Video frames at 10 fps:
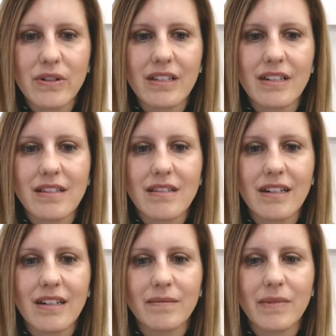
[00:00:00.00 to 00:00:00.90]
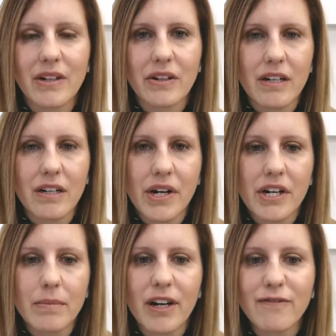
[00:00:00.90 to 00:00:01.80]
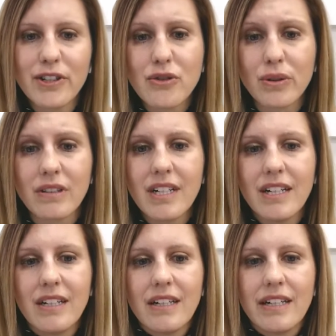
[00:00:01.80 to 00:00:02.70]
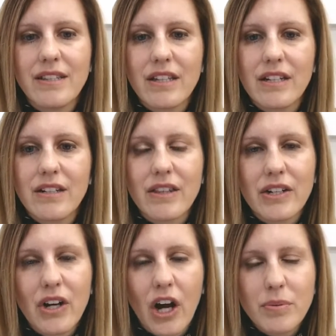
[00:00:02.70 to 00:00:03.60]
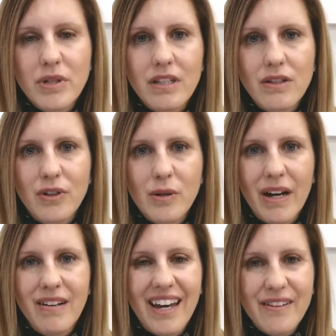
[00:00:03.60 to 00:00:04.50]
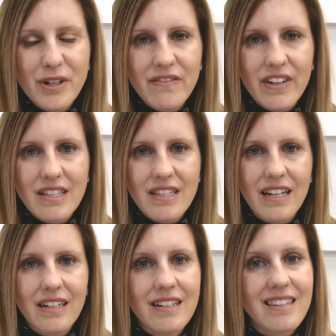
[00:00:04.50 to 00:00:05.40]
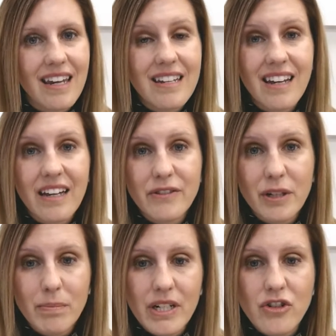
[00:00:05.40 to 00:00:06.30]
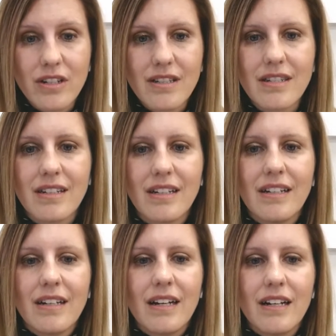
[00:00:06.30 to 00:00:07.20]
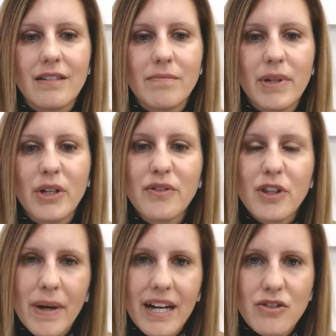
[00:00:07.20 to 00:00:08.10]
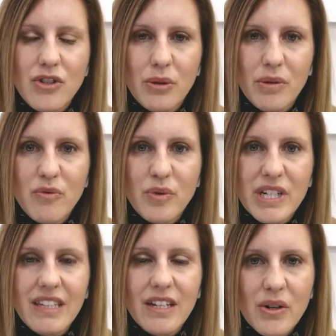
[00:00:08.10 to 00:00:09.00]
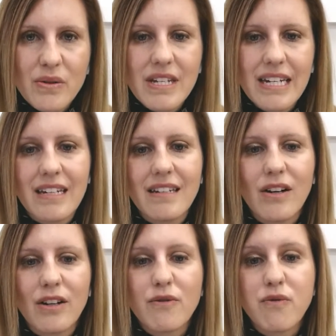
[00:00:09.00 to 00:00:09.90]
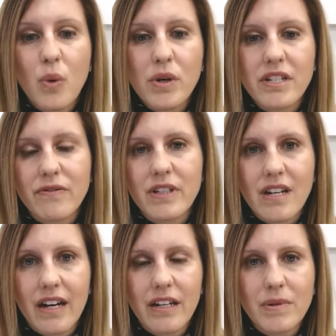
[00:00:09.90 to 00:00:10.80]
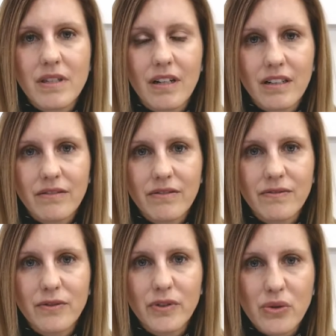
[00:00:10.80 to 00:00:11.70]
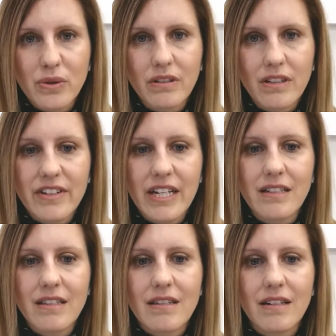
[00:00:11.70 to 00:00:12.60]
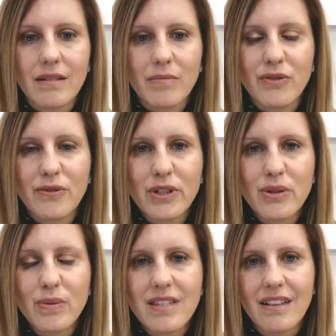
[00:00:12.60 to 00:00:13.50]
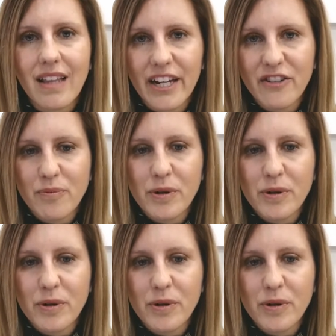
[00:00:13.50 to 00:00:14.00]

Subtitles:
doing this. And the great part about virtual is that there are options for about every event size and every budget. But over the past year, we've really honed in on four different types of virtual events. The first one's a live